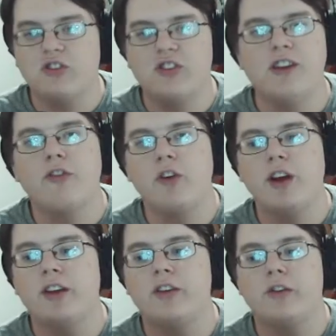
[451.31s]

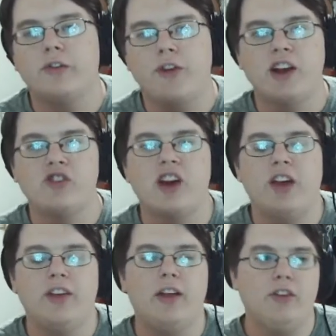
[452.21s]
different
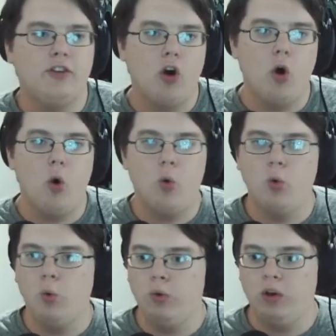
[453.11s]
franchise has its
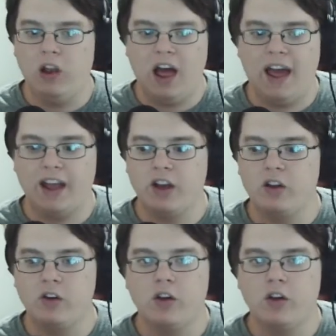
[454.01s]
own, like,